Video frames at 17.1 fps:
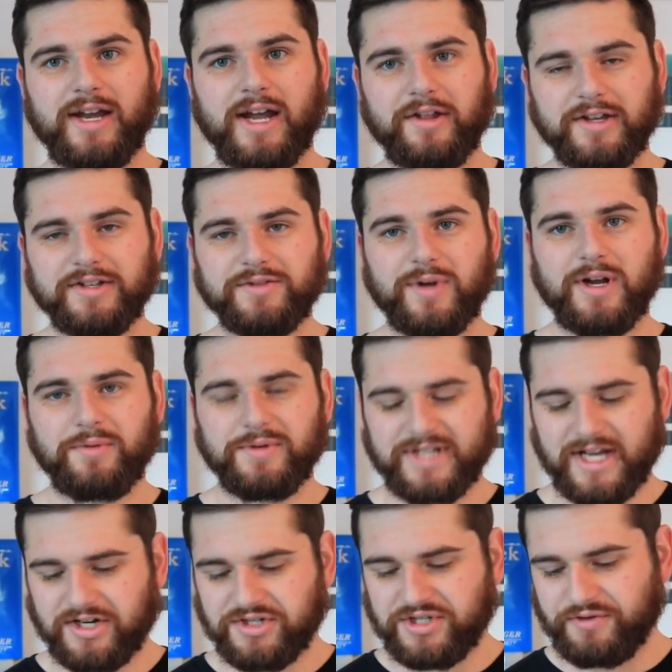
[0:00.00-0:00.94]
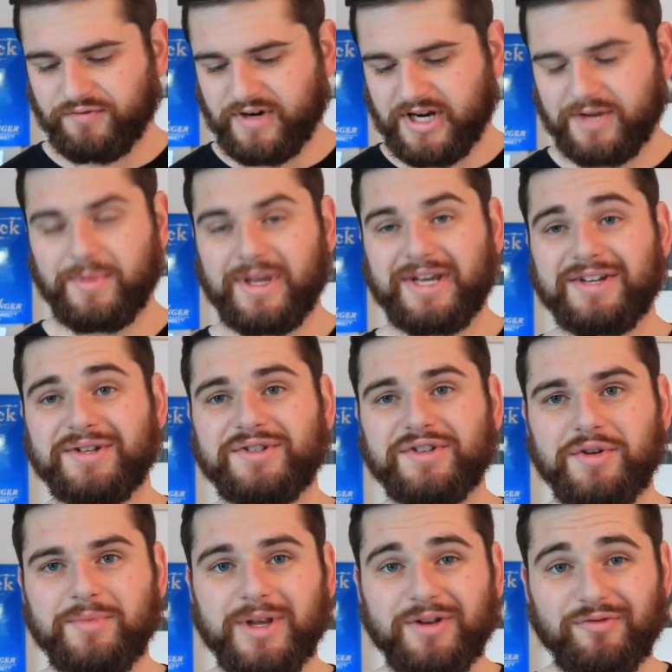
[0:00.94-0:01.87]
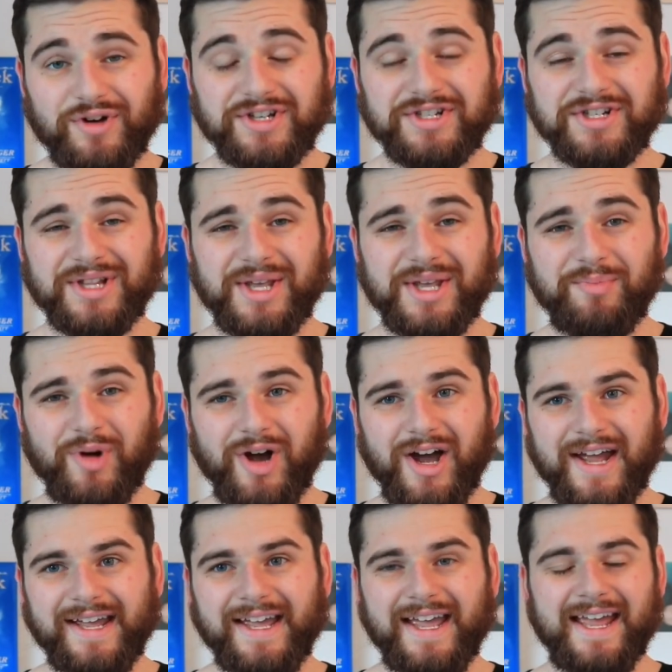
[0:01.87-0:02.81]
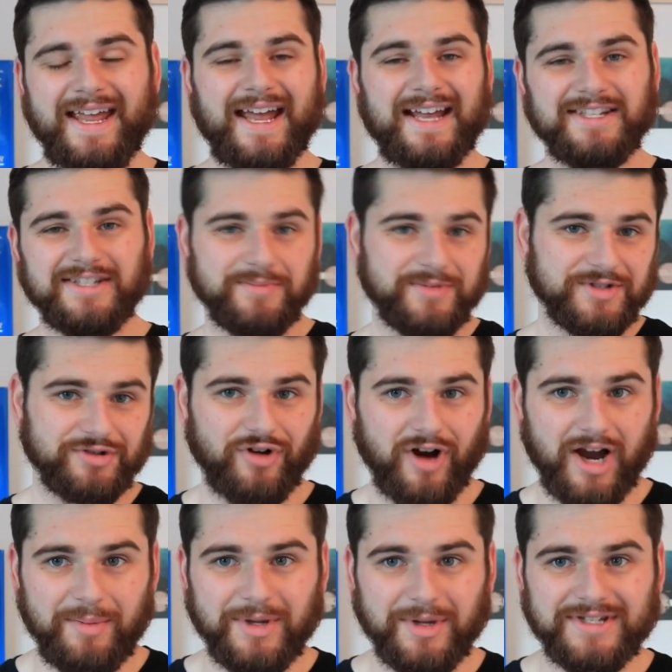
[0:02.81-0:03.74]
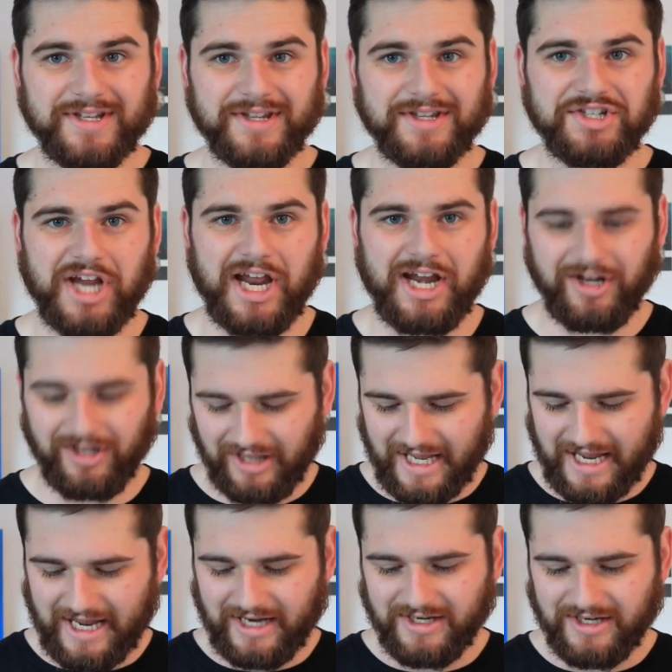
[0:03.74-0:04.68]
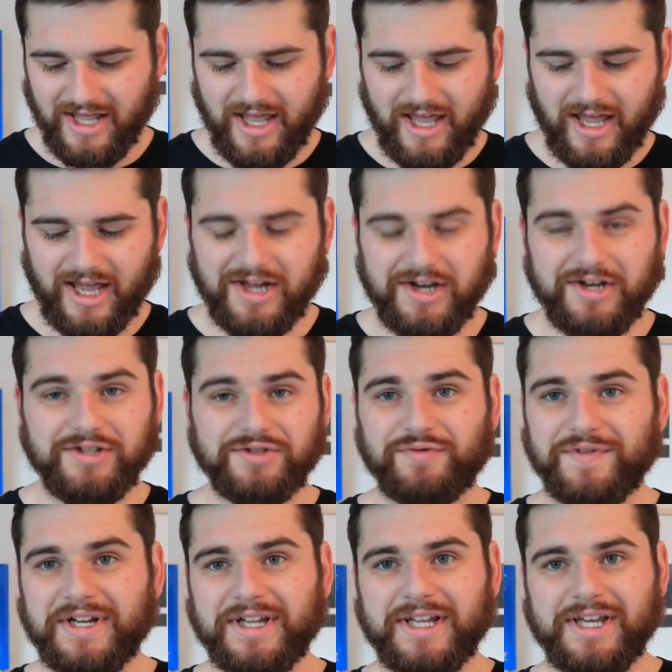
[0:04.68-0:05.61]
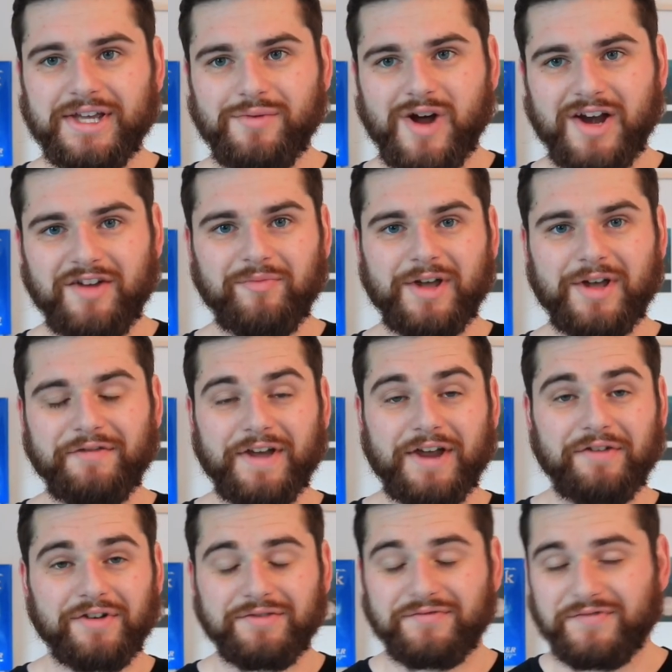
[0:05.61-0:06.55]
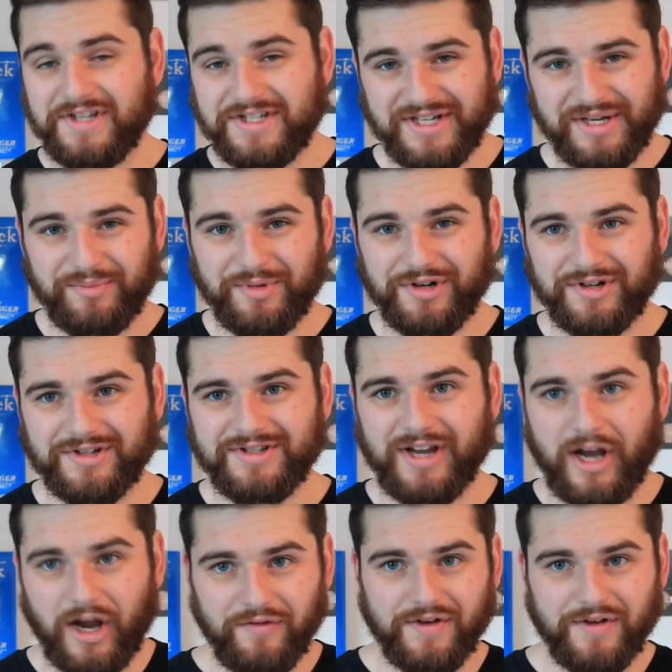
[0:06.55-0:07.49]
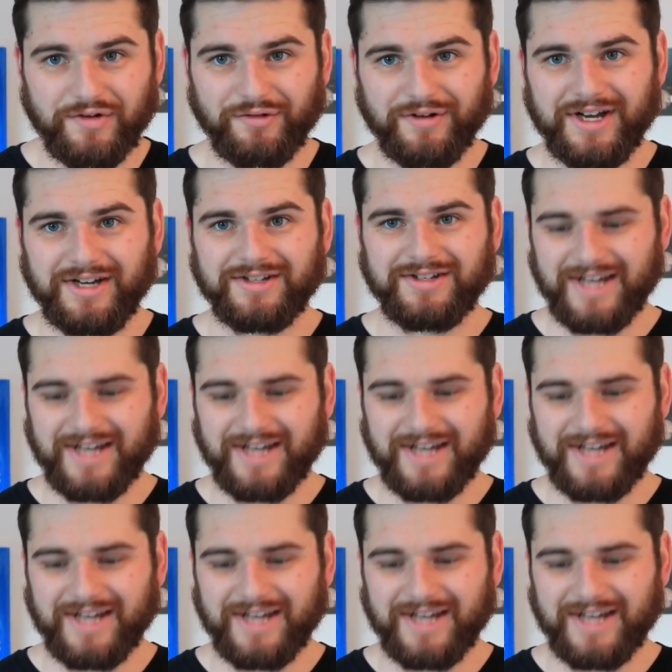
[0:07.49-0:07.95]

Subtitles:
Now, this one was actually recommended to me originally by a subscriber to the channel, and it is really one of my favorite investing books that I've ever read.